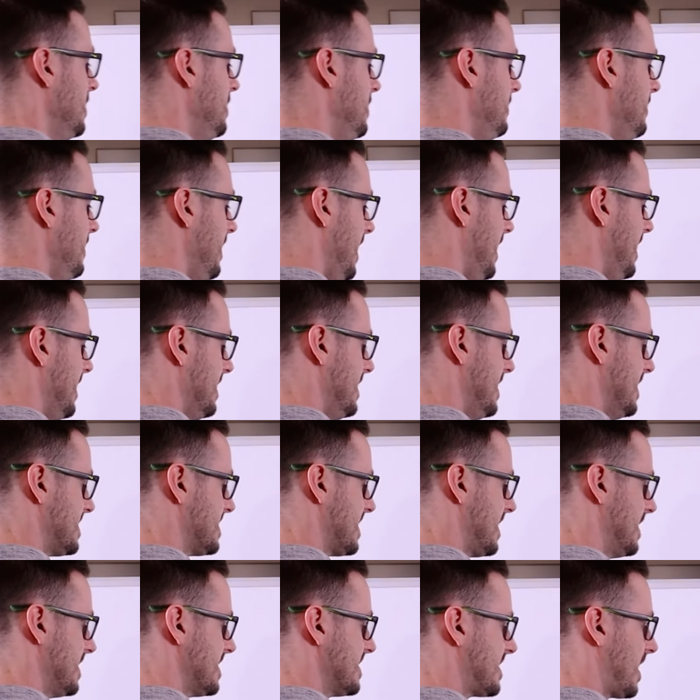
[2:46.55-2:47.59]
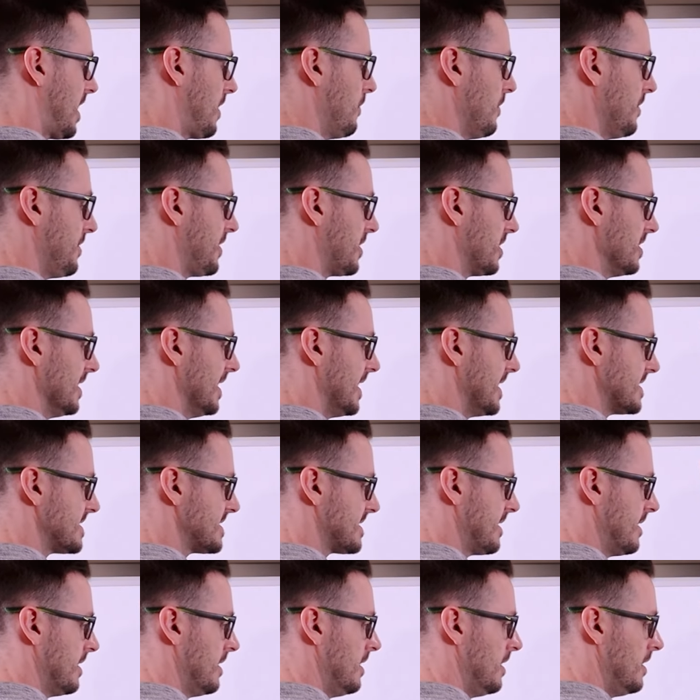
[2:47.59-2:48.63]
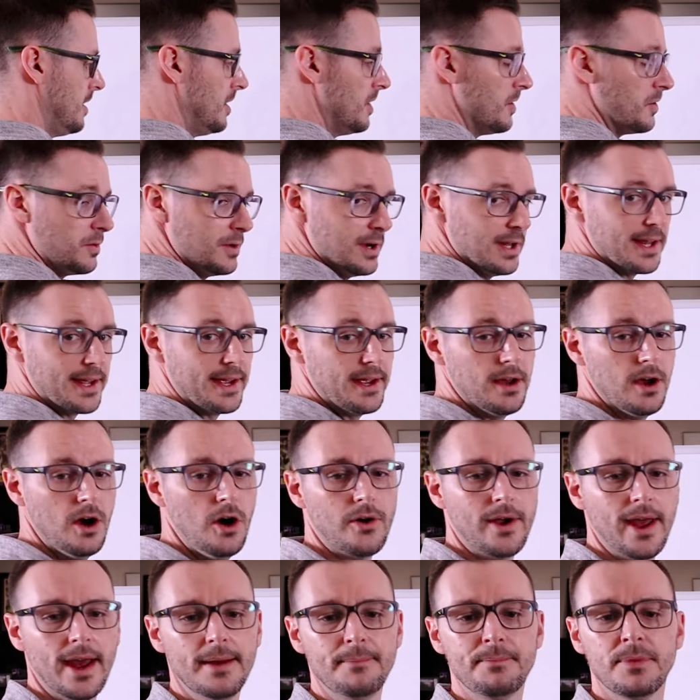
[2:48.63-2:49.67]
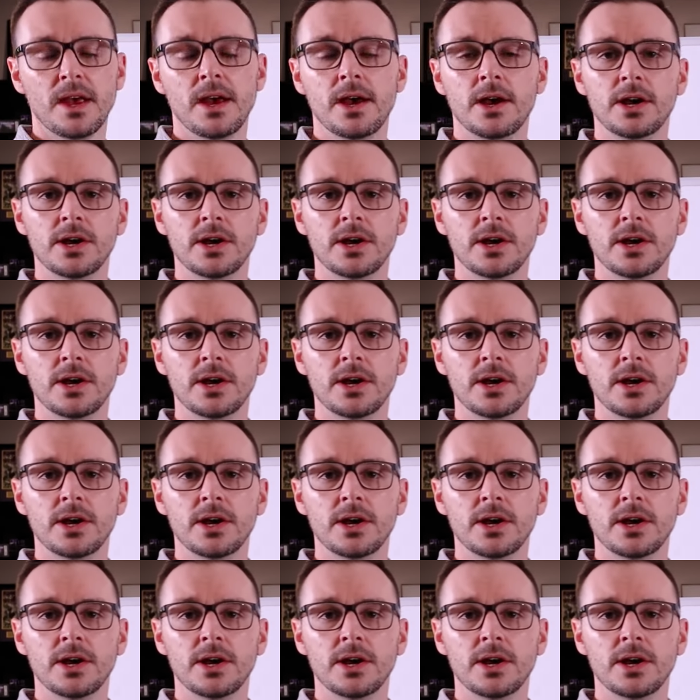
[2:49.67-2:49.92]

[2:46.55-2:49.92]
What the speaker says: it's gonna start with your list, really, okay?